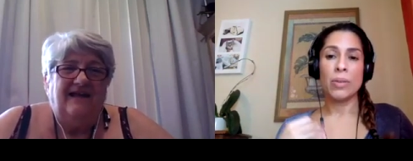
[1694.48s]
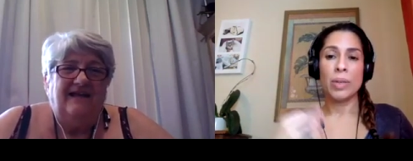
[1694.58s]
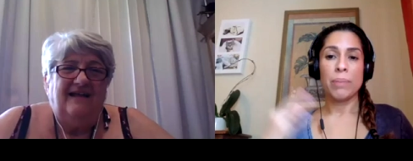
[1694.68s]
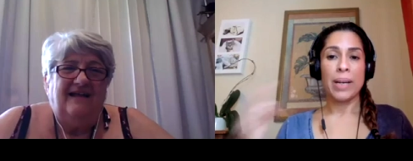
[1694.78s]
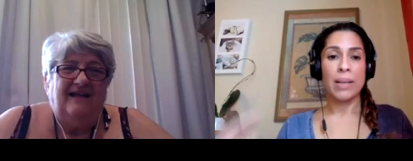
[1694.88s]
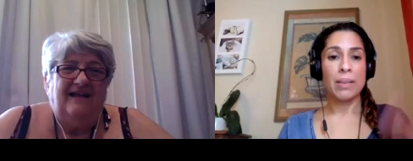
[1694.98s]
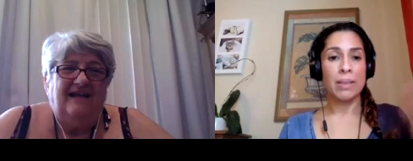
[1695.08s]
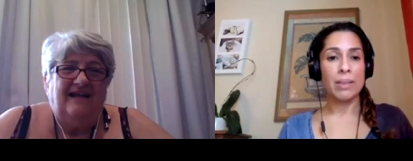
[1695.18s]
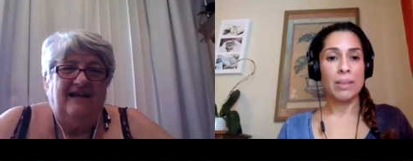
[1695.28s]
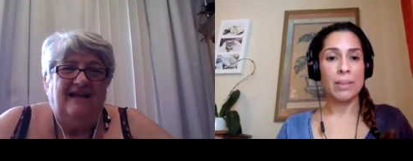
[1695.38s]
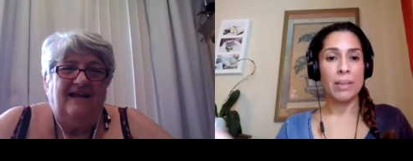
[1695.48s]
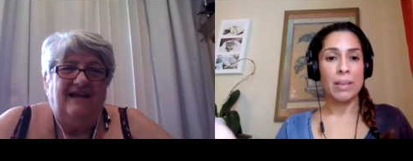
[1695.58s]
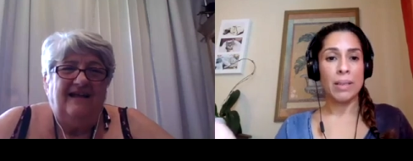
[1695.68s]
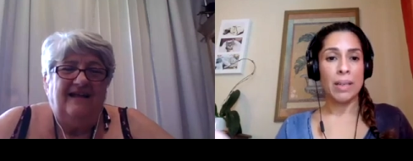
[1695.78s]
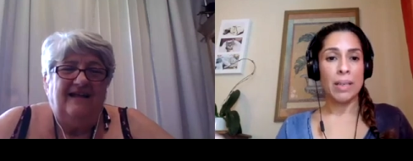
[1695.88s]
Speaker 1: create balance.
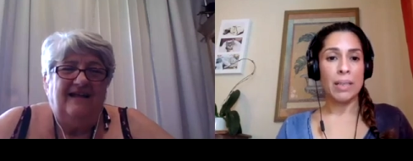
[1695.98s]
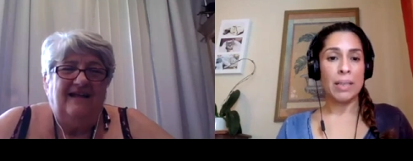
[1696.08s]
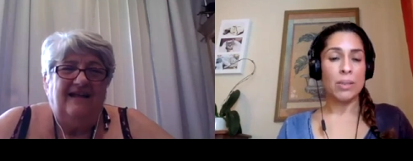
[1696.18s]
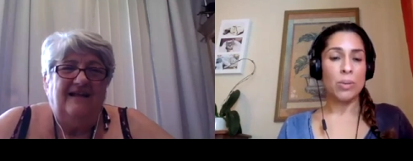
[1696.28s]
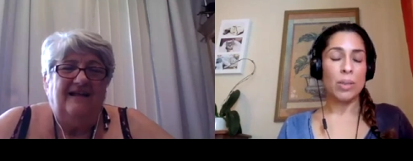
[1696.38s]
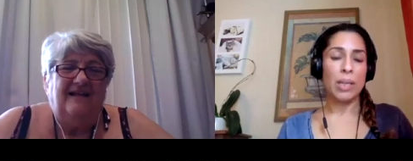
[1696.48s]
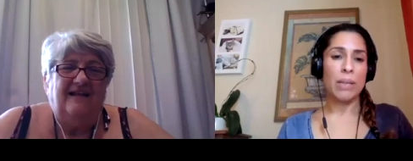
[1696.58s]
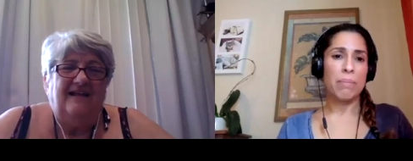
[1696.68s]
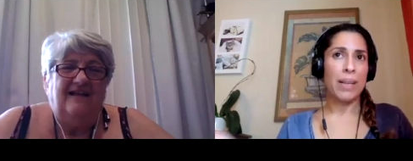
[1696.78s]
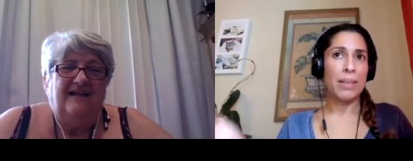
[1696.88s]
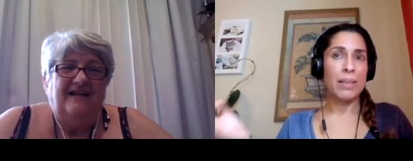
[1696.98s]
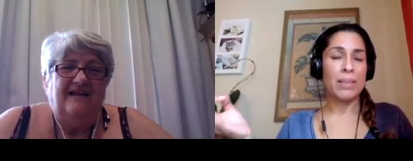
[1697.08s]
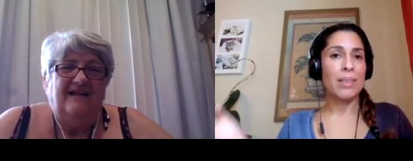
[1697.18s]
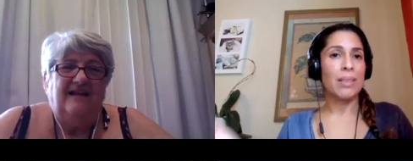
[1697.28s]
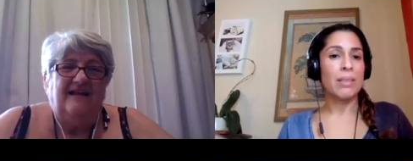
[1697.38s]
And I do a lot of
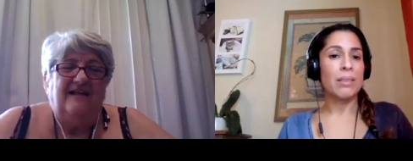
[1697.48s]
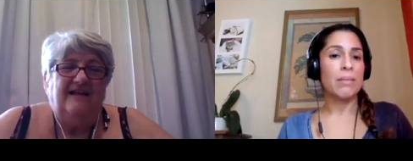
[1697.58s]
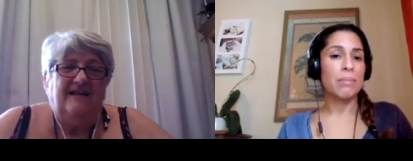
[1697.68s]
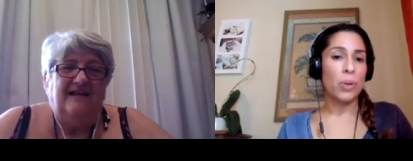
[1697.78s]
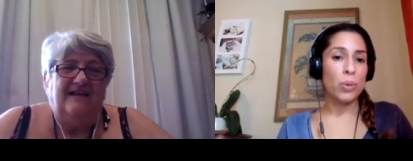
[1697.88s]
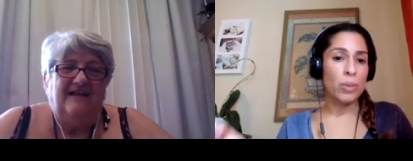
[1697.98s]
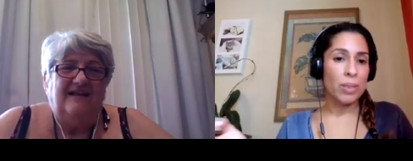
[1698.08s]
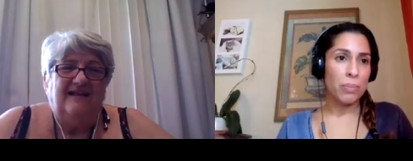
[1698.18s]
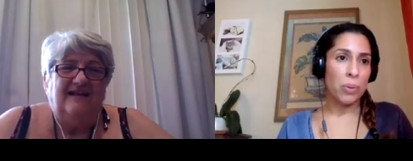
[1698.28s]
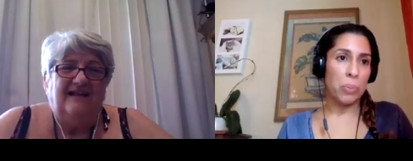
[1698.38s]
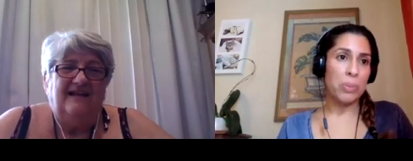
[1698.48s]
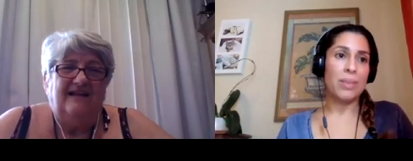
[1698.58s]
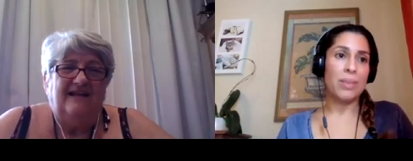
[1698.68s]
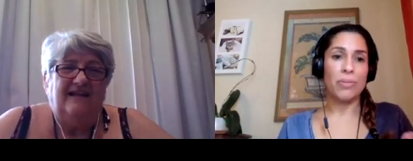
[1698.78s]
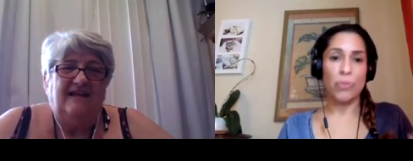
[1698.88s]
balancing poses
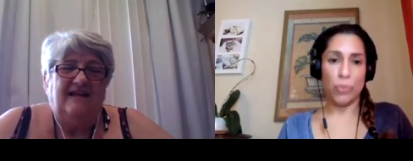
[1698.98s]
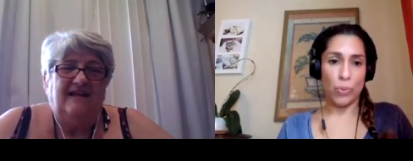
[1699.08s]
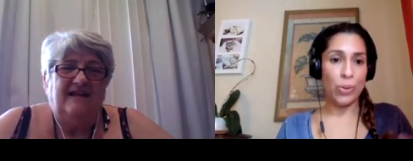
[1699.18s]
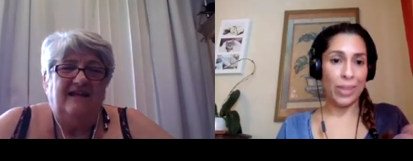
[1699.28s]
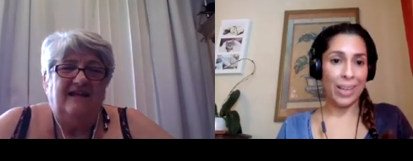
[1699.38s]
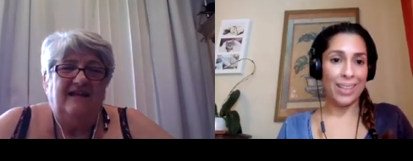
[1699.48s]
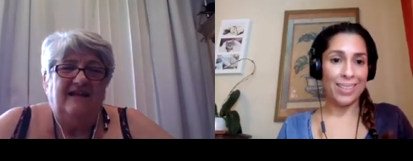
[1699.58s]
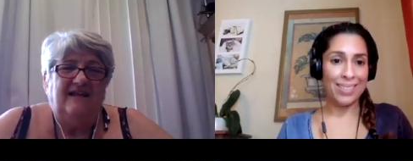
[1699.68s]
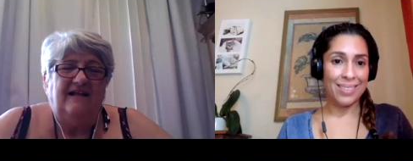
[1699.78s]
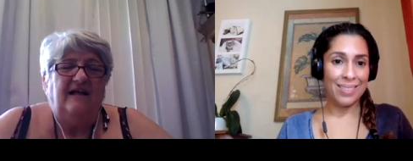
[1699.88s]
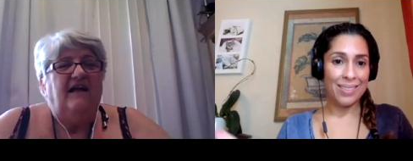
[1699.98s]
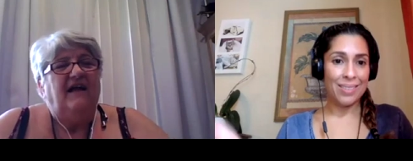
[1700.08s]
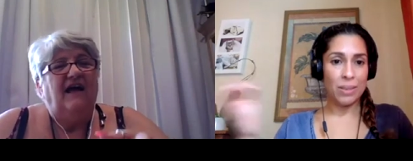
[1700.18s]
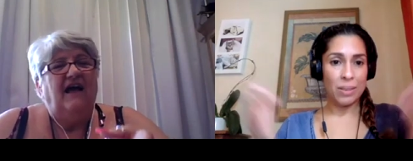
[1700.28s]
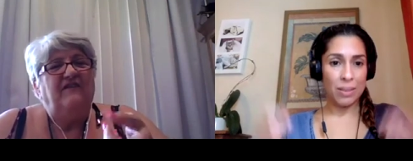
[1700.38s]
purposely for that.
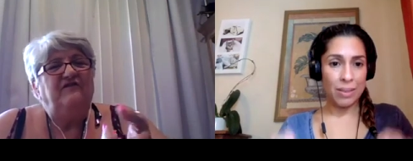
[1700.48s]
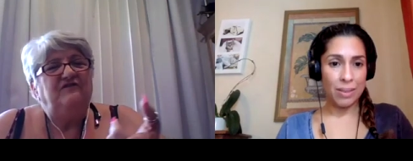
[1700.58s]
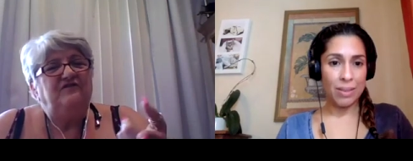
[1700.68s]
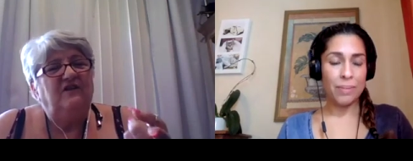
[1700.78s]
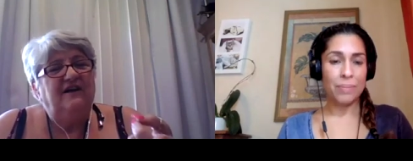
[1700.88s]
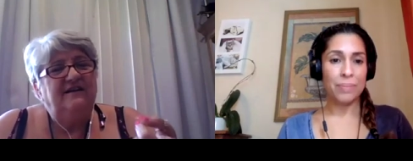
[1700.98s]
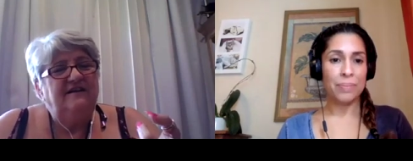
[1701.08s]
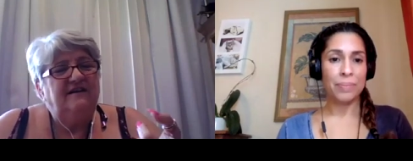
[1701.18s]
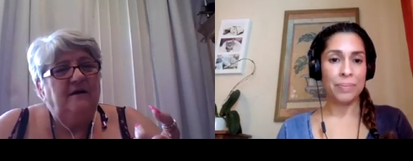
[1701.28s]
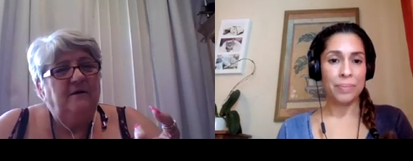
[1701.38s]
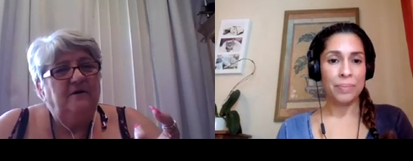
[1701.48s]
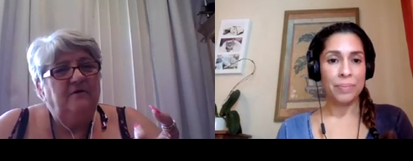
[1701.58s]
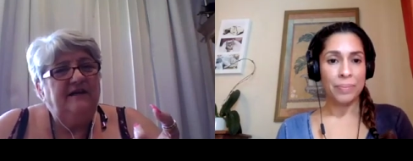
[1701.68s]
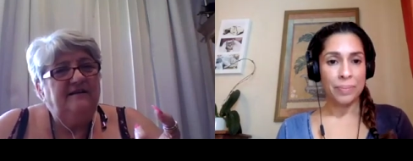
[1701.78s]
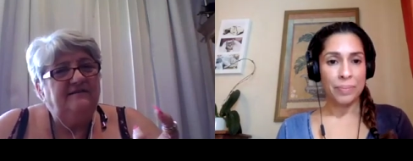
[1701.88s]
Speaker 2: Have you tried uh,
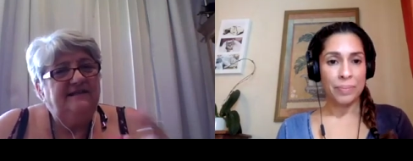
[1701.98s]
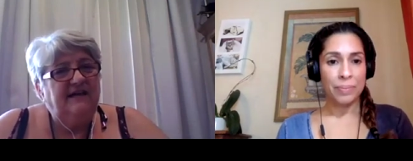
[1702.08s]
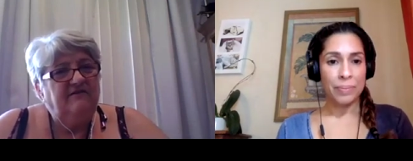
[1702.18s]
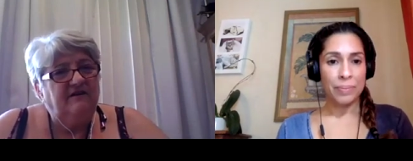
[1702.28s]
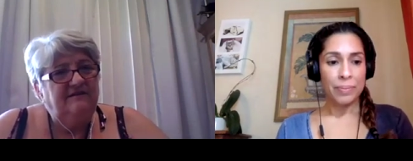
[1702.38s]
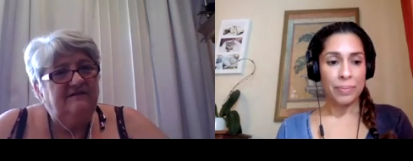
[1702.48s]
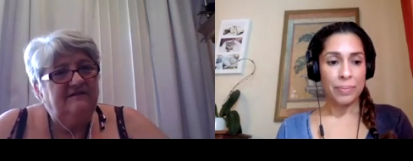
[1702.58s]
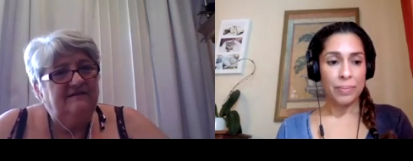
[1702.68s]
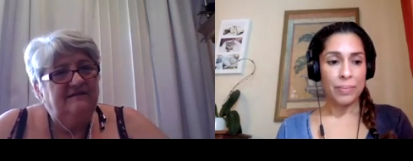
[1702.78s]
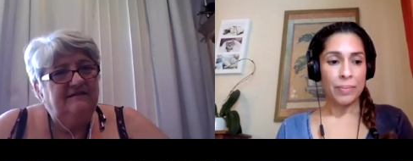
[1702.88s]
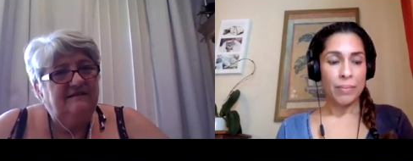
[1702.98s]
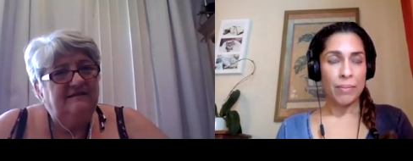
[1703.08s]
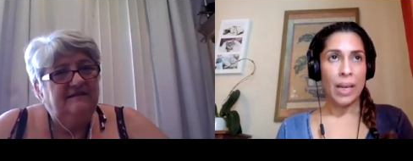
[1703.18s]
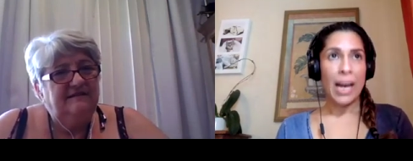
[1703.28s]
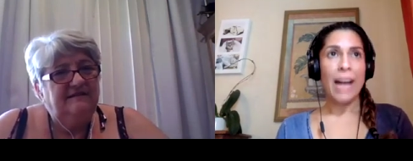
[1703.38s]
cranial sacral?
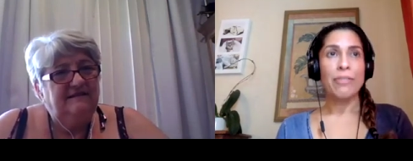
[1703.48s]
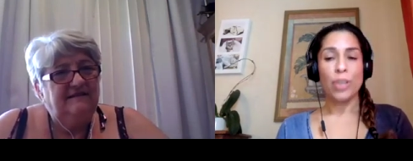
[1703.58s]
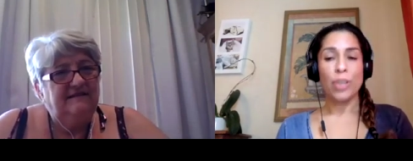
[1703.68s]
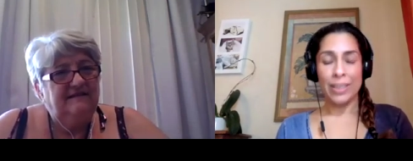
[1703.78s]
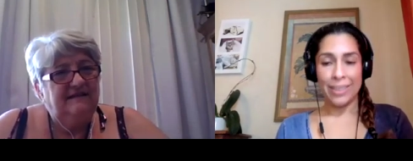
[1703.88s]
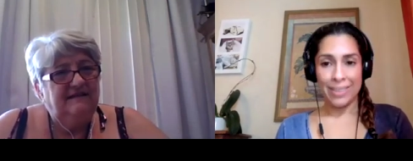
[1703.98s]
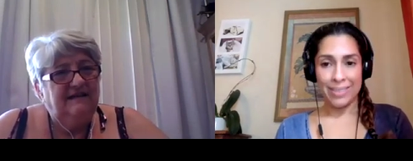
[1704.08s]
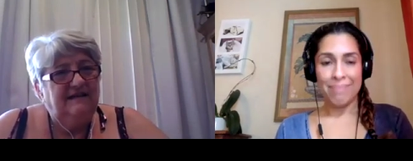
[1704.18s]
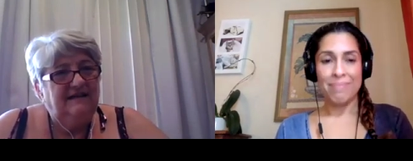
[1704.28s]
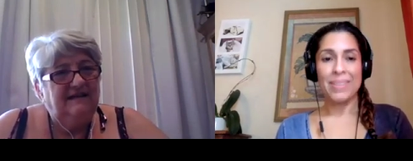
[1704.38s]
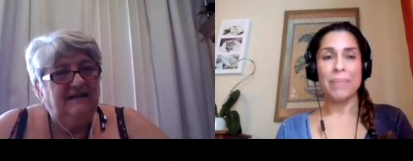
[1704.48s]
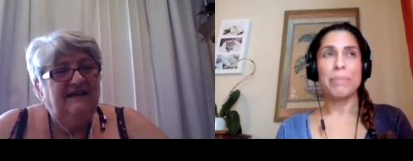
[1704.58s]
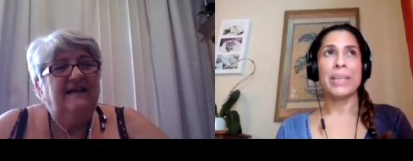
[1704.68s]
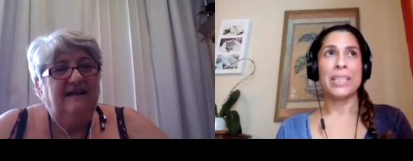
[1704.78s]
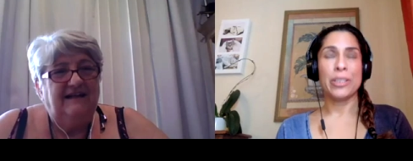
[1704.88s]
Speaker 1: I tried it uh,
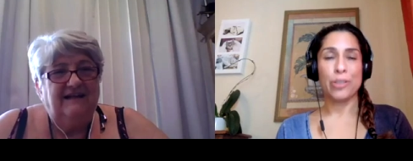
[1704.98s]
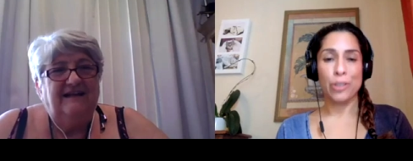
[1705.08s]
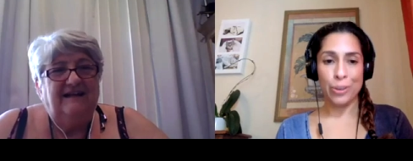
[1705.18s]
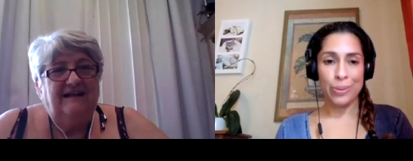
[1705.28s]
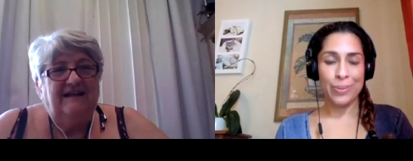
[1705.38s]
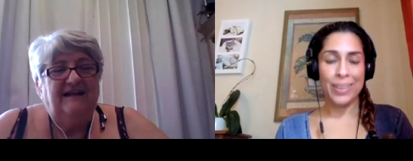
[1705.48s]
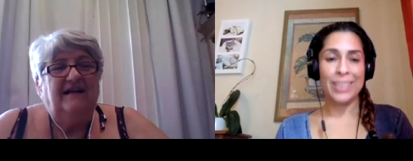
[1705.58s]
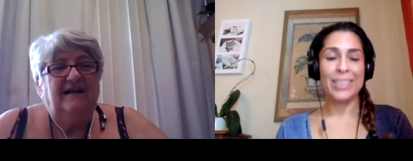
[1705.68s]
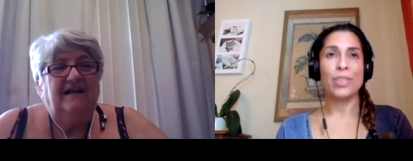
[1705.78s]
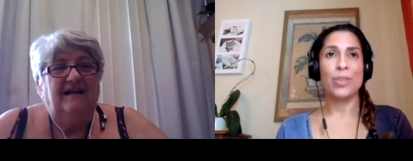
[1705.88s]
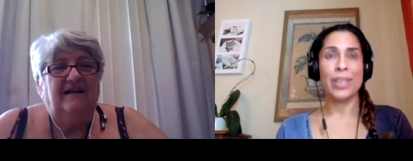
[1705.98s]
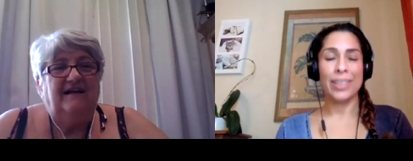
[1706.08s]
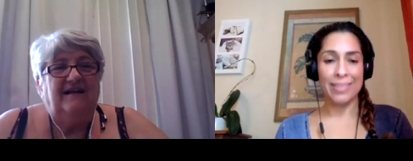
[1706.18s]
many years ago. I did try it.